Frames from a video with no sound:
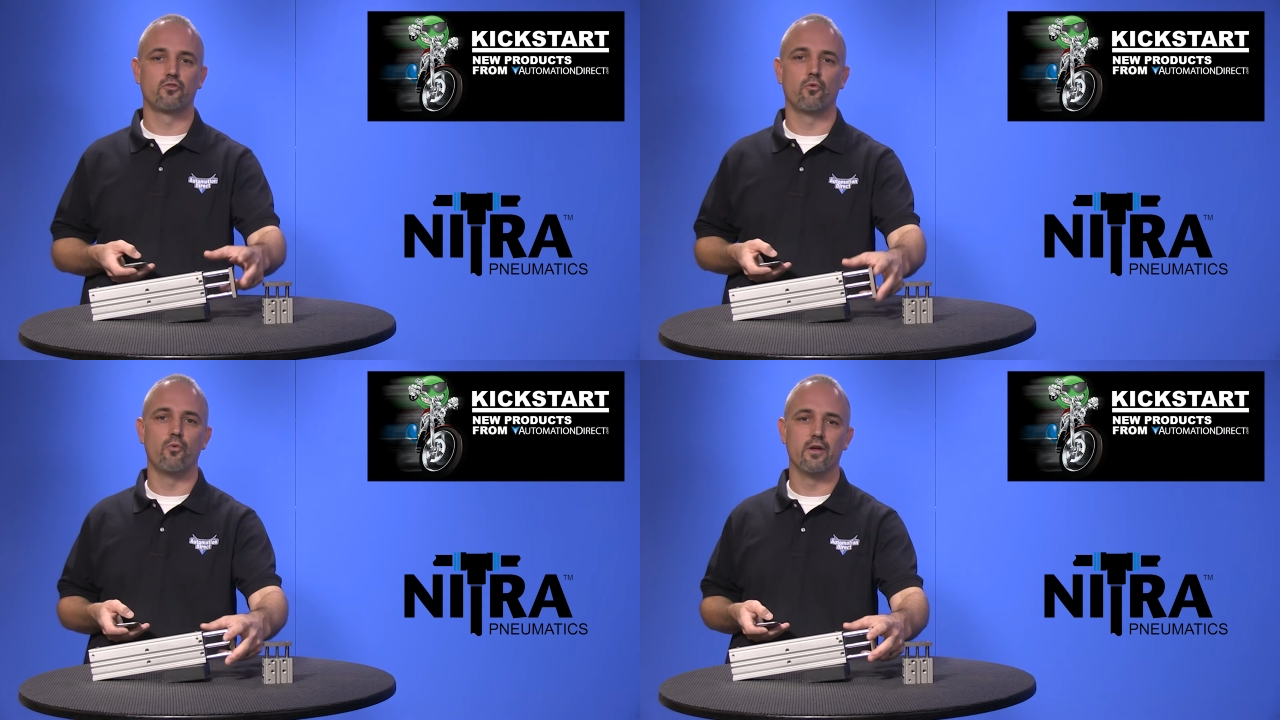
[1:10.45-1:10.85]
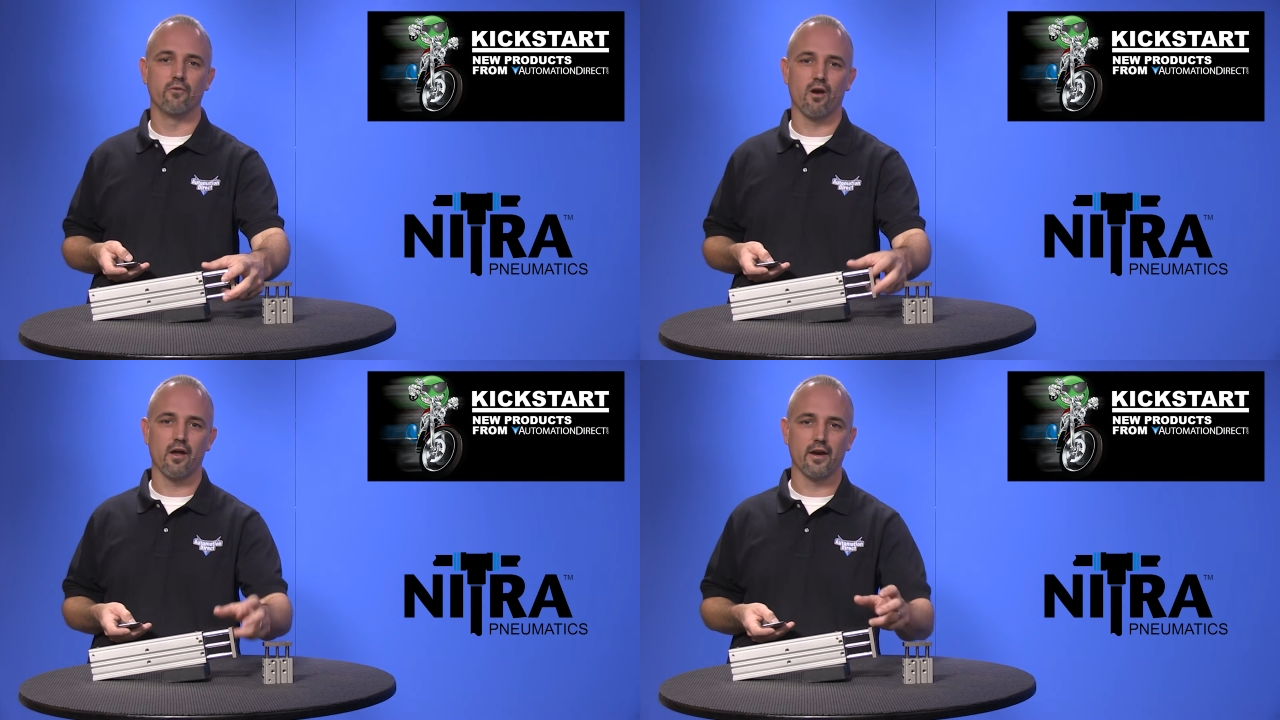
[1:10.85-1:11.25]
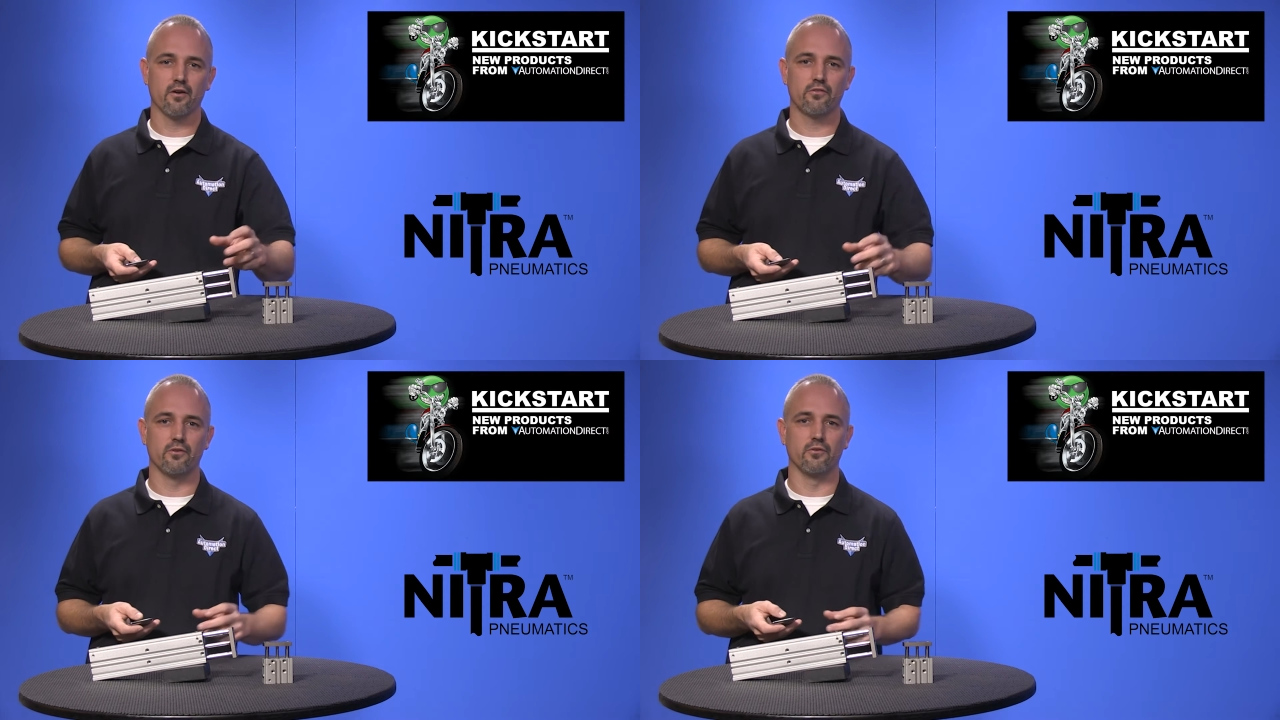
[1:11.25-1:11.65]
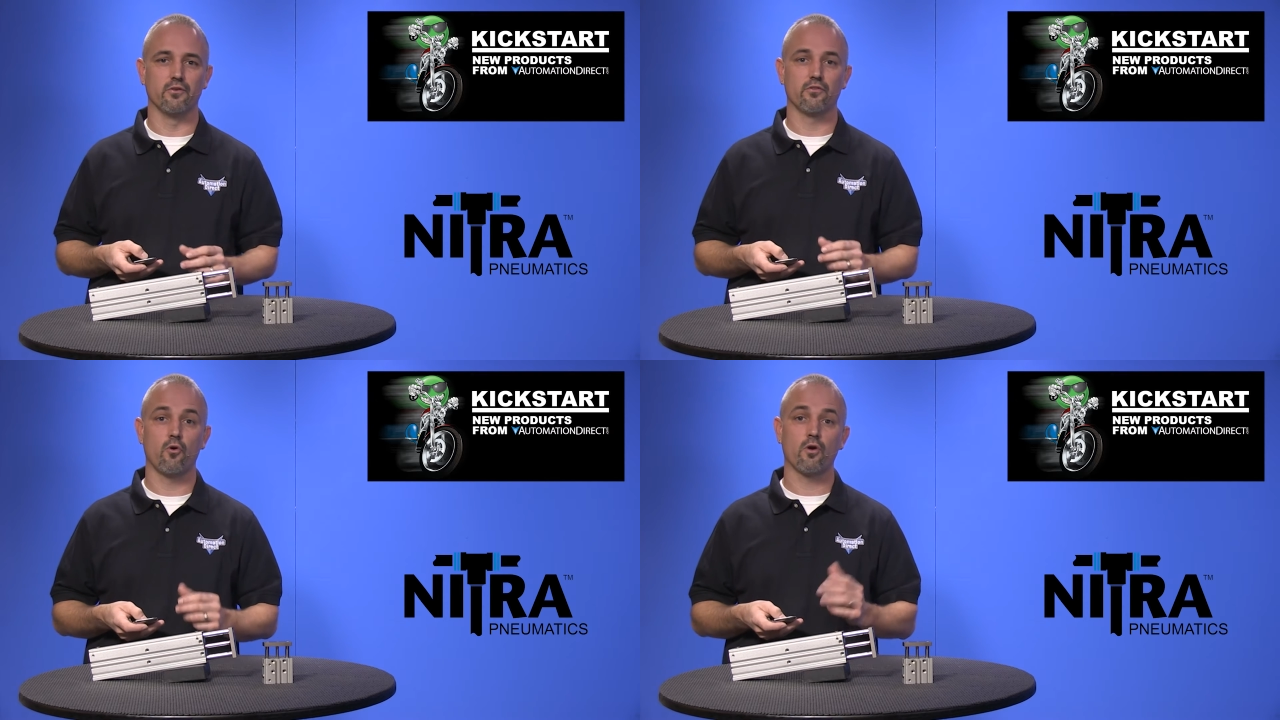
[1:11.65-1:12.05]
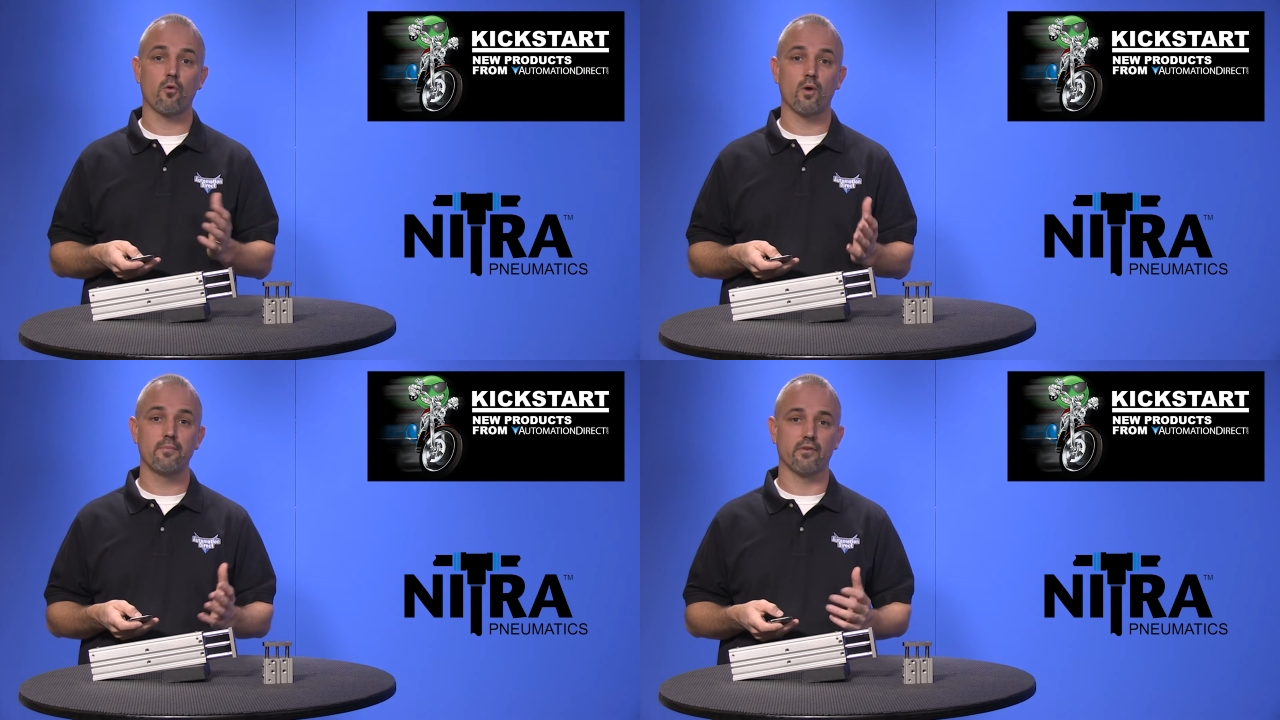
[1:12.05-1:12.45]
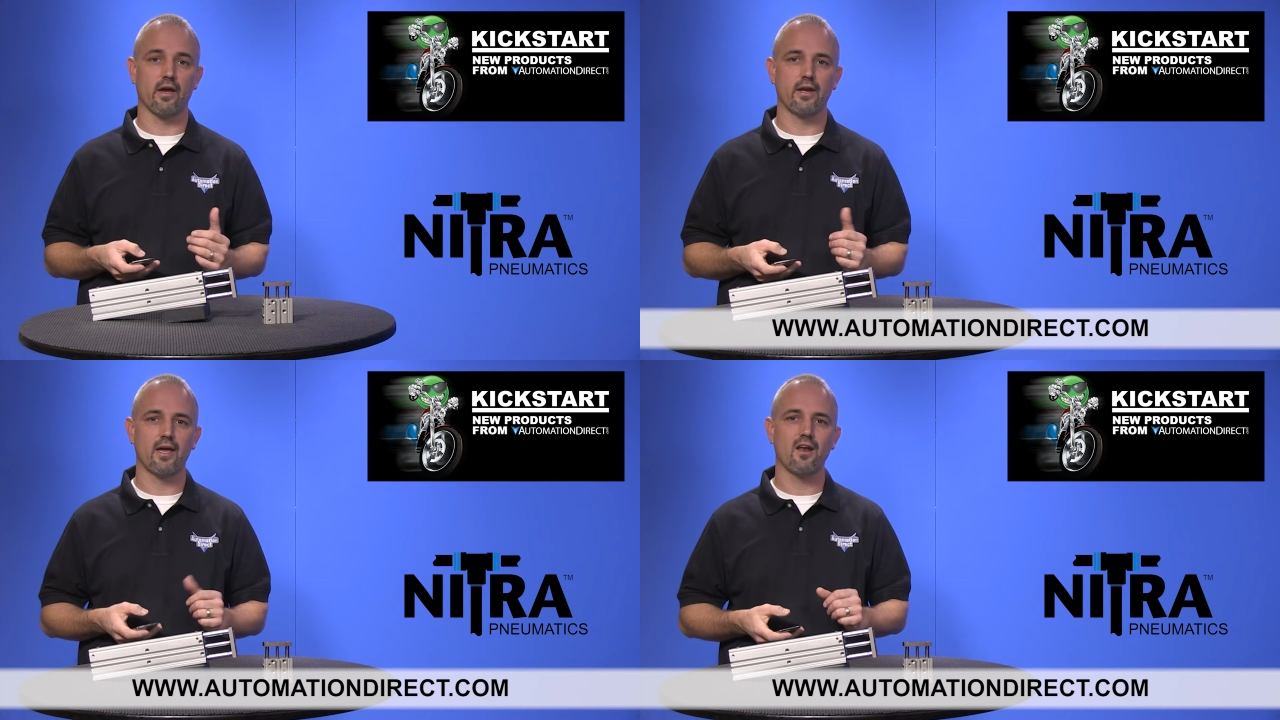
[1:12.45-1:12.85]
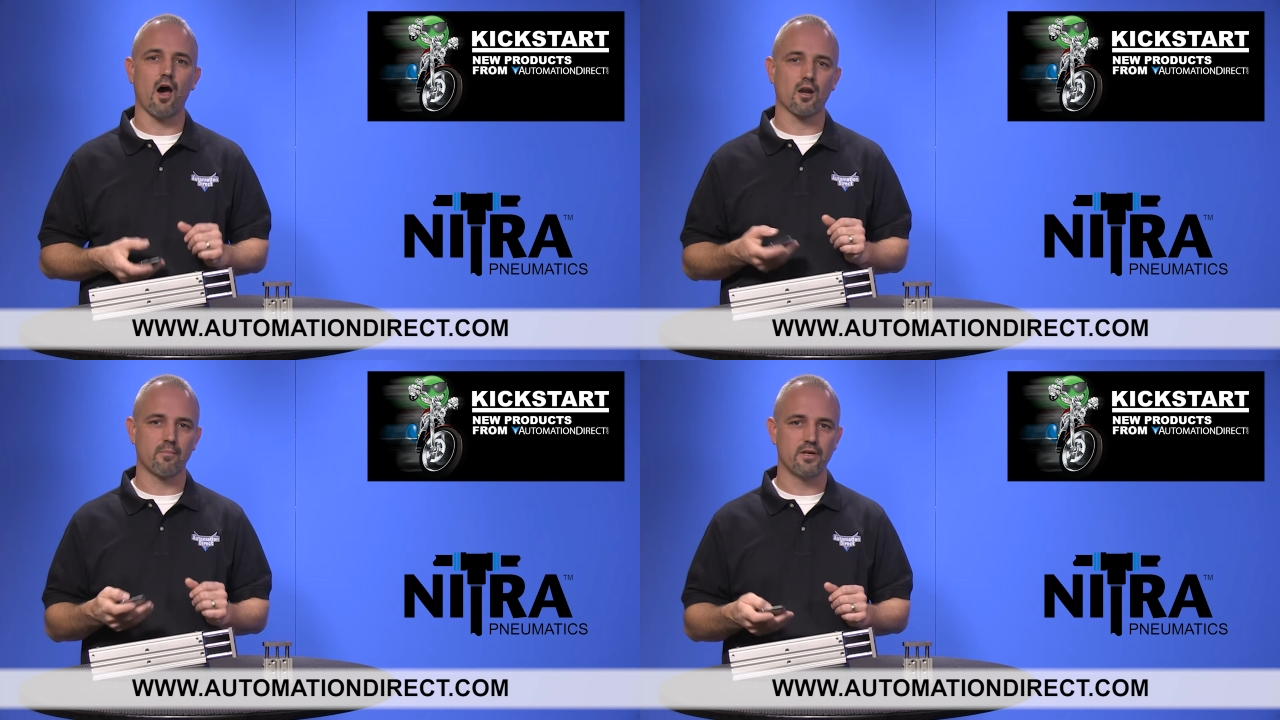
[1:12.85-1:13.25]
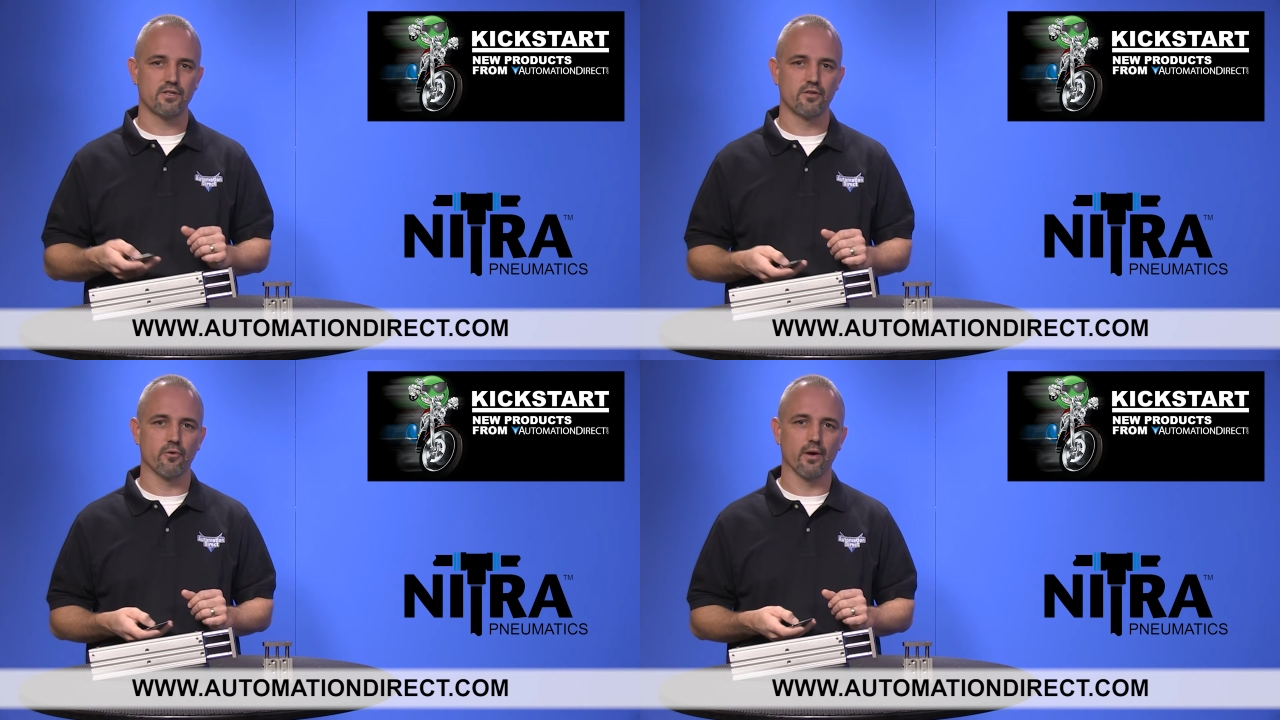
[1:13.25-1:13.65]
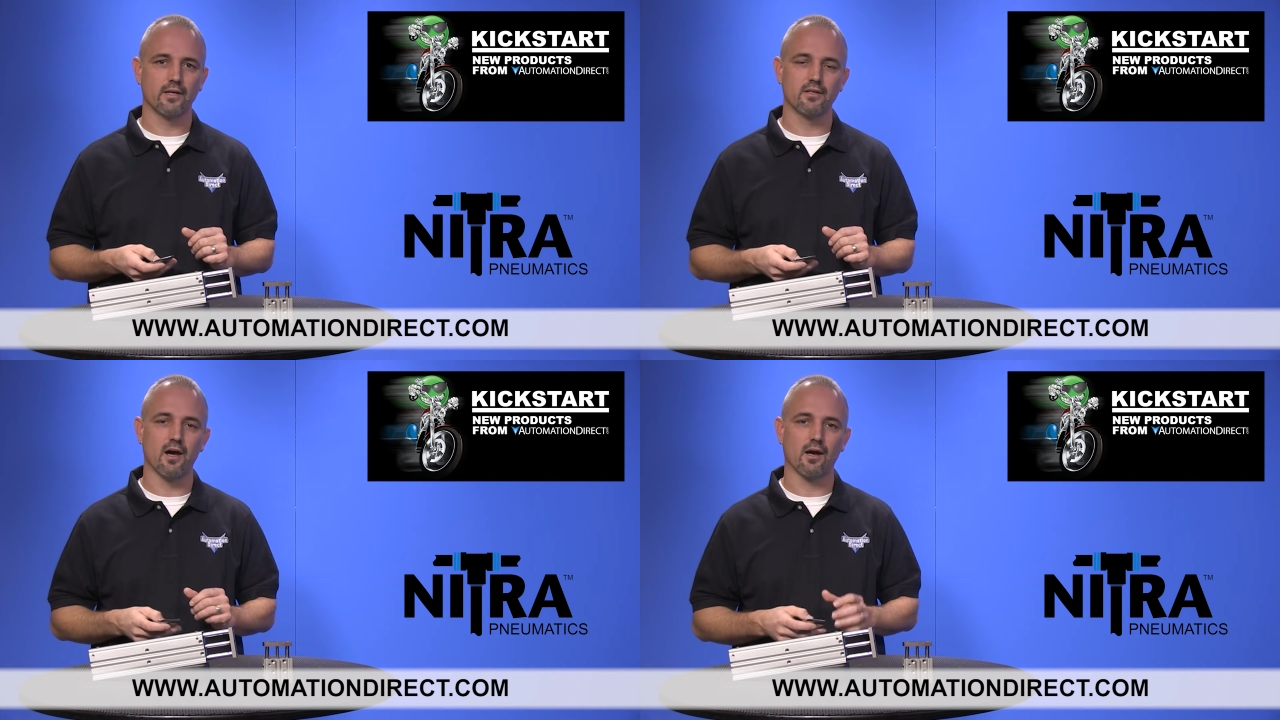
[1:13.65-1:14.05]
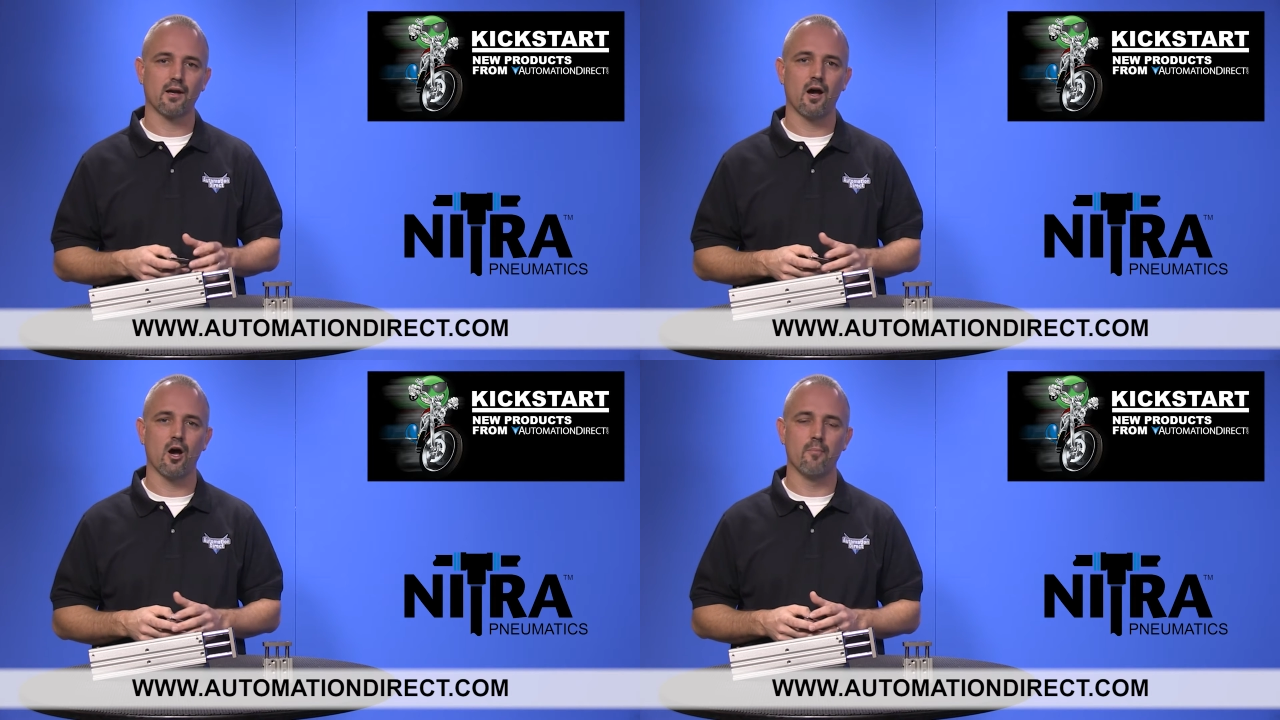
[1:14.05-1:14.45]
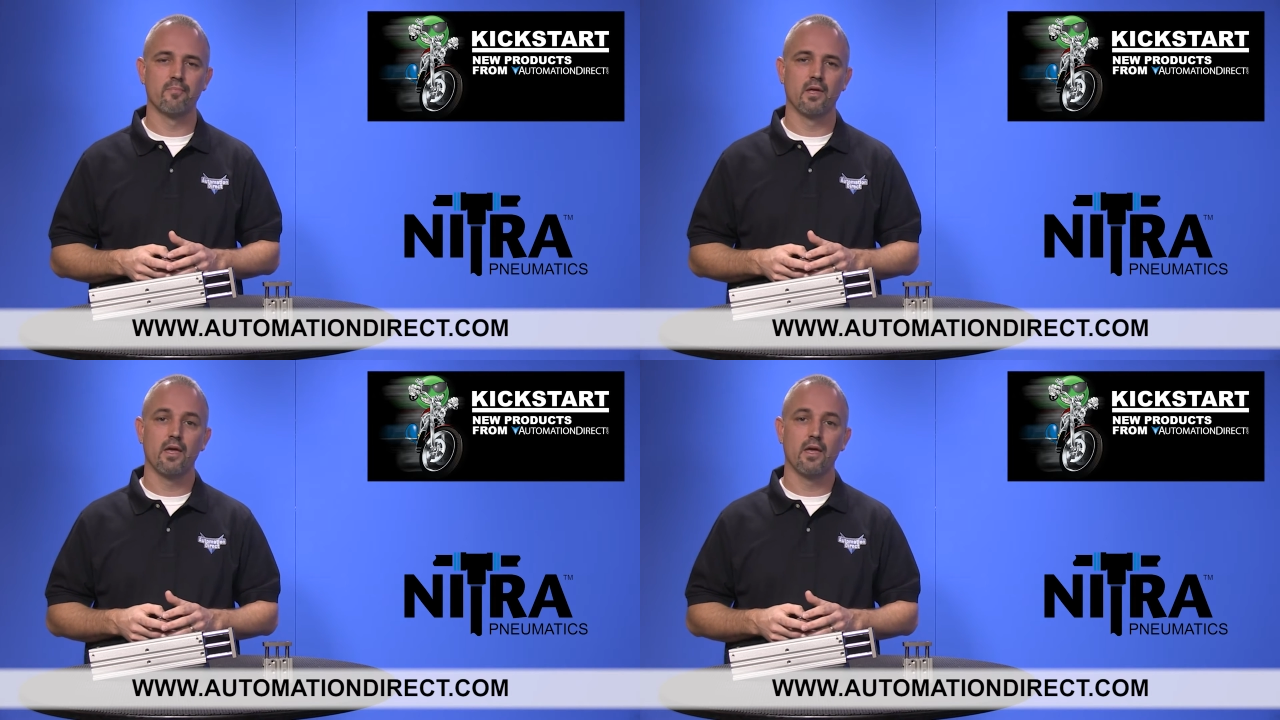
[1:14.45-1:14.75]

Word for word: twin rod air cylinders on our website at automationdirect.com.